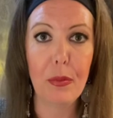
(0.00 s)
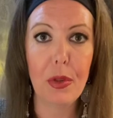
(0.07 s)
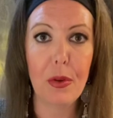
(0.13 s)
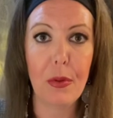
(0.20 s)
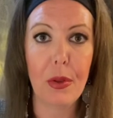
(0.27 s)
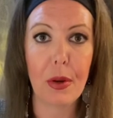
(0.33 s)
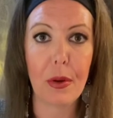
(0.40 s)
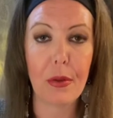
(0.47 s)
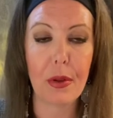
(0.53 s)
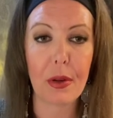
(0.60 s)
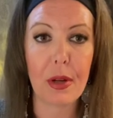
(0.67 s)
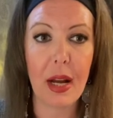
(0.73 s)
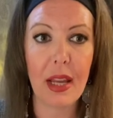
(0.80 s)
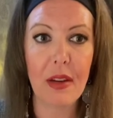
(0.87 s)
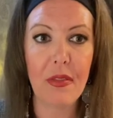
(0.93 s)
you know they're they're
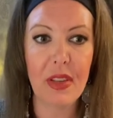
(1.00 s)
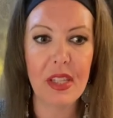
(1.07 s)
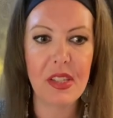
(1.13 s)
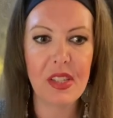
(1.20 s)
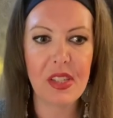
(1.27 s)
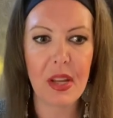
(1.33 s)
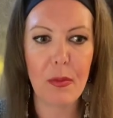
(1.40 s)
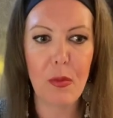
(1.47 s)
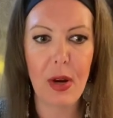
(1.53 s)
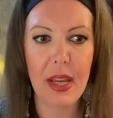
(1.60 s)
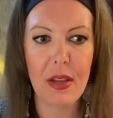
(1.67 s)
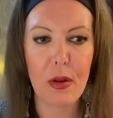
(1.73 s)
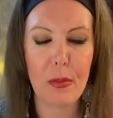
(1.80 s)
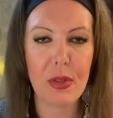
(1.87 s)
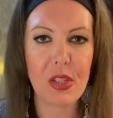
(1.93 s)
kind of in some way
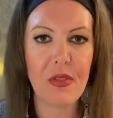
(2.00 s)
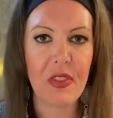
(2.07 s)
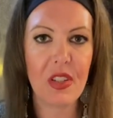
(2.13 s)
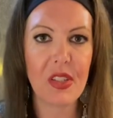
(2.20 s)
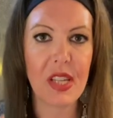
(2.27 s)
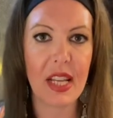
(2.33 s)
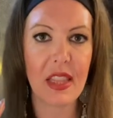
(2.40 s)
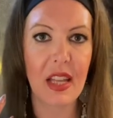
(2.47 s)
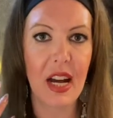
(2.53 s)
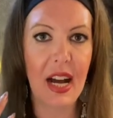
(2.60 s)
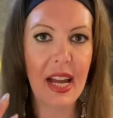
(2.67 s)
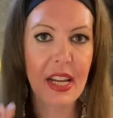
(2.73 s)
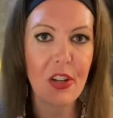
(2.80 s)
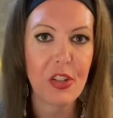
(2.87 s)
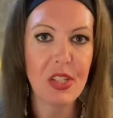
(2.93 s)
it almost feels like the
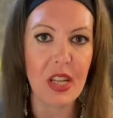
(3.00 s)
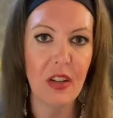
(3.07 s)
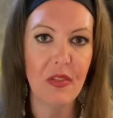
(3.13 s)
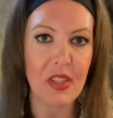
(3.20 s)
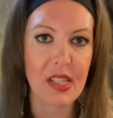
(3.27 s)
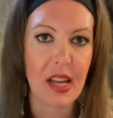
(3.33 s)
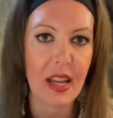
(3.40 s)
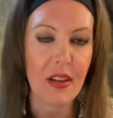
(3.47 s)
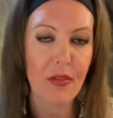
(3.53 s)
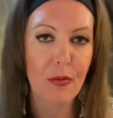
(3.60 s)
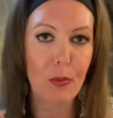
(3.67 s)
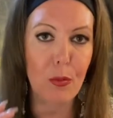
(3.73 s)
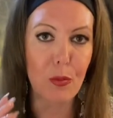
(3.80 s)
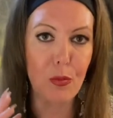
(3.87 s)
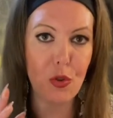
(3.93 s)
higher self is kind
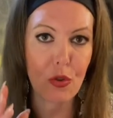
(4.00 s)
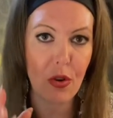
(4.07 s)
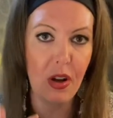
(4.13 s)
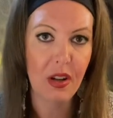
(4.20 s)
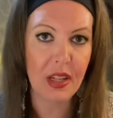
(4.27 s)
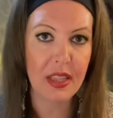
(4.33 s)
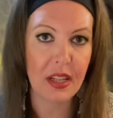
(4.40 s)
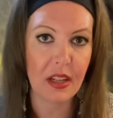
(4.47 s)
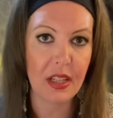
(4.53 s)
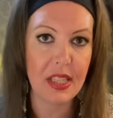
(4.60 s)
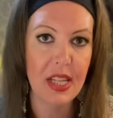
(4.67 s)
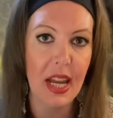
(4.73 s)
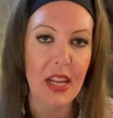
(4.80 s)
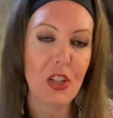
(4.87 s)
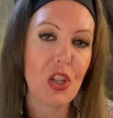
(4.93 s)
of drawing their
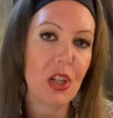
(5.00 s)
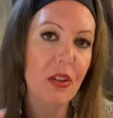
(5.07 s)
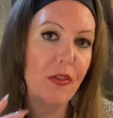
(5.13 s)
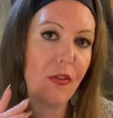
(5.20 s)
attention